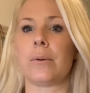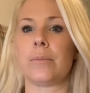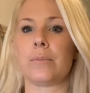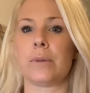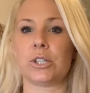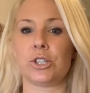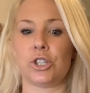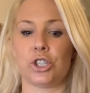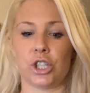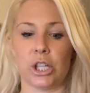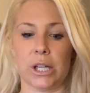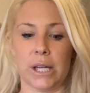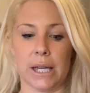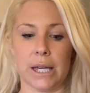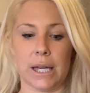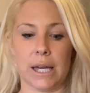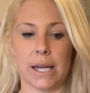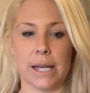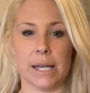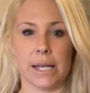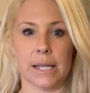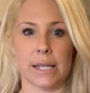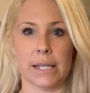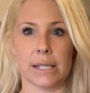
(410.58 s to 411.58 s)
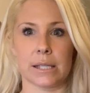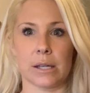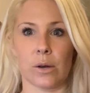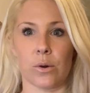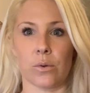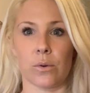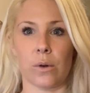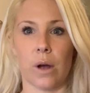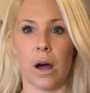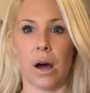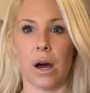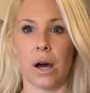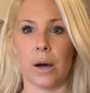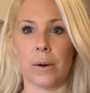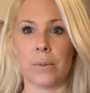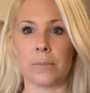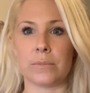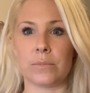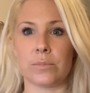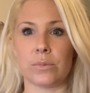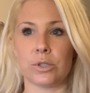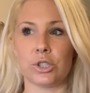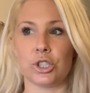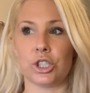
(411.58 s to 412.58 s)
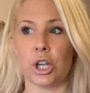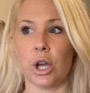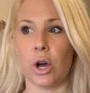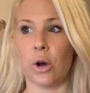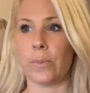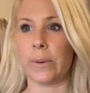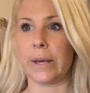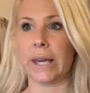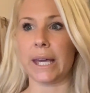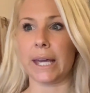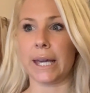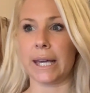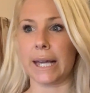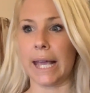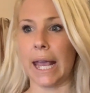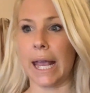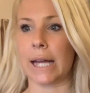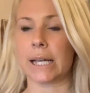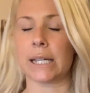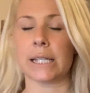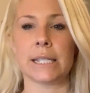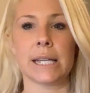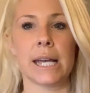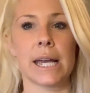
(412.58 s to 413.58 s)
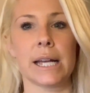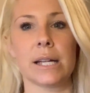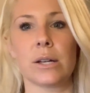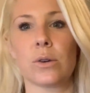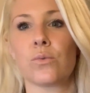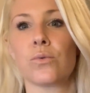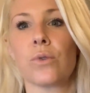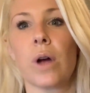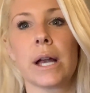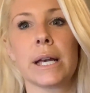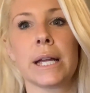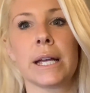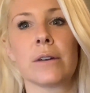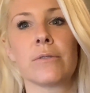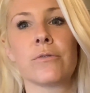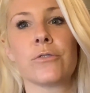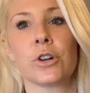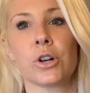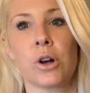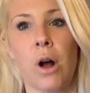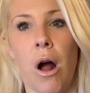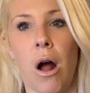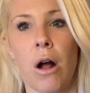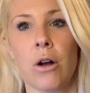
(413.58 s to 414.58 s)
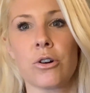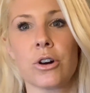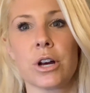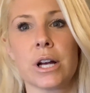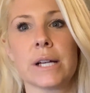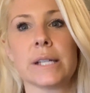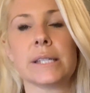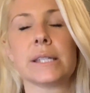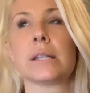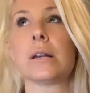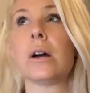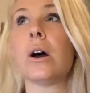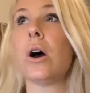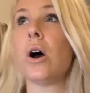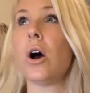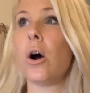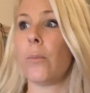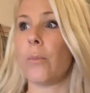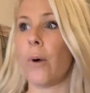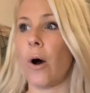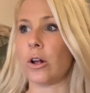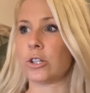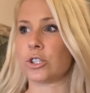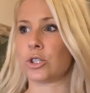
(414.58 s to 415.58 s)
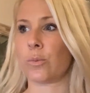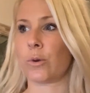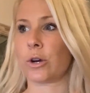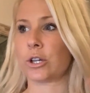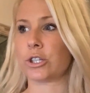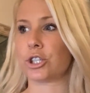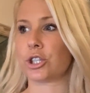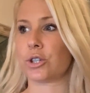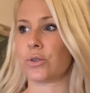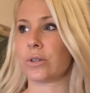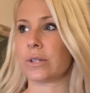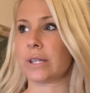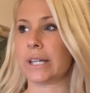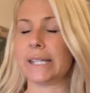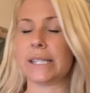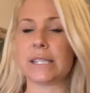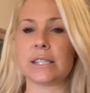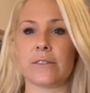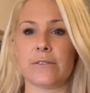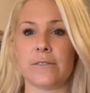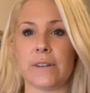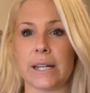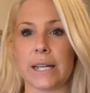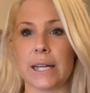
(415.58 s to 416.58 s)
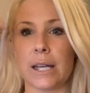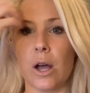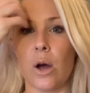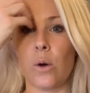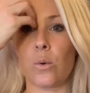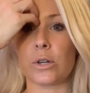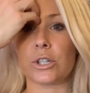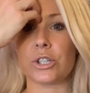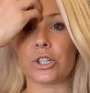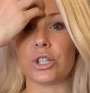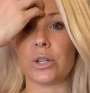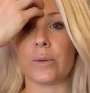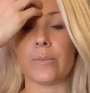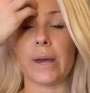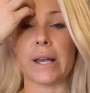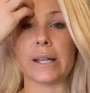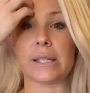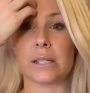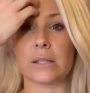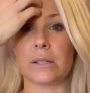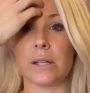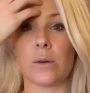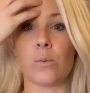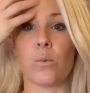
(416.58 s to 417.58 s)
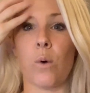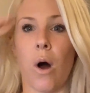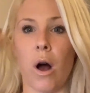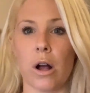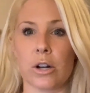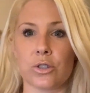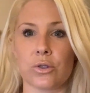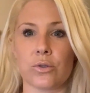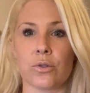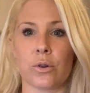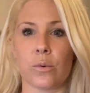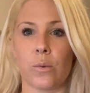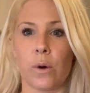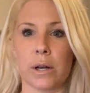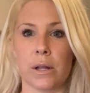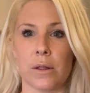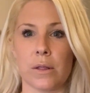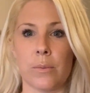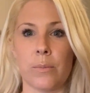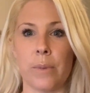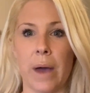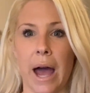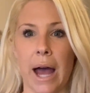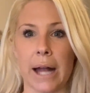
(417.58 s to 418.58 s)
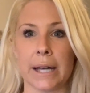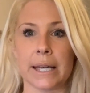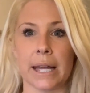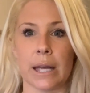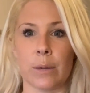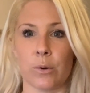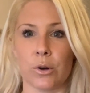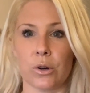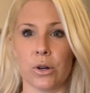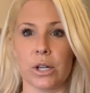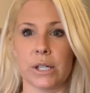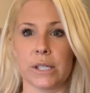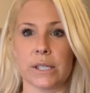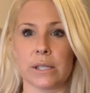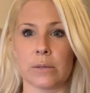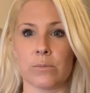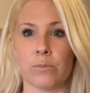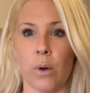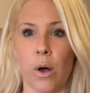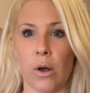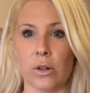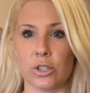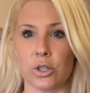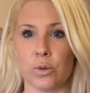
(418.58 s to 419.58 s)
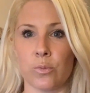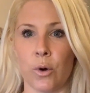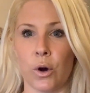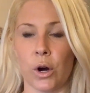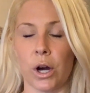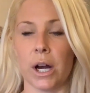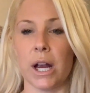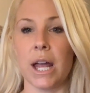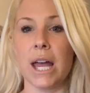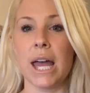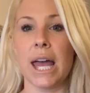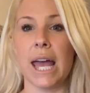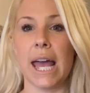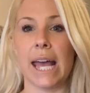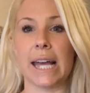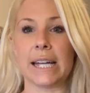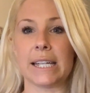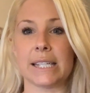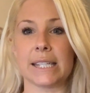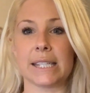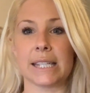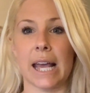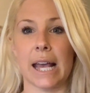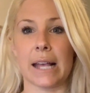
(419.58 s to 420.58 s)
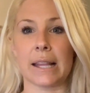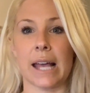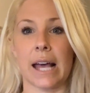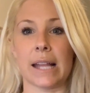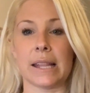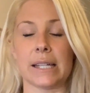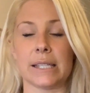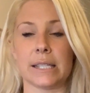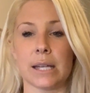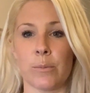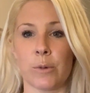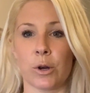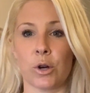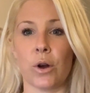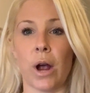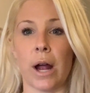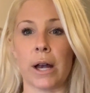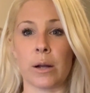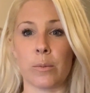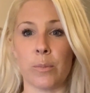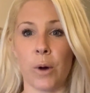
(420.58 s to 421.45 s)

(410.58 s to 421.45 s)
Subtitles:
She is a GOP candidate running for Congress, Baltimore. She released a video where she basically walked through one of the bad neighborhoods in Baltimore and is saying that the Democratic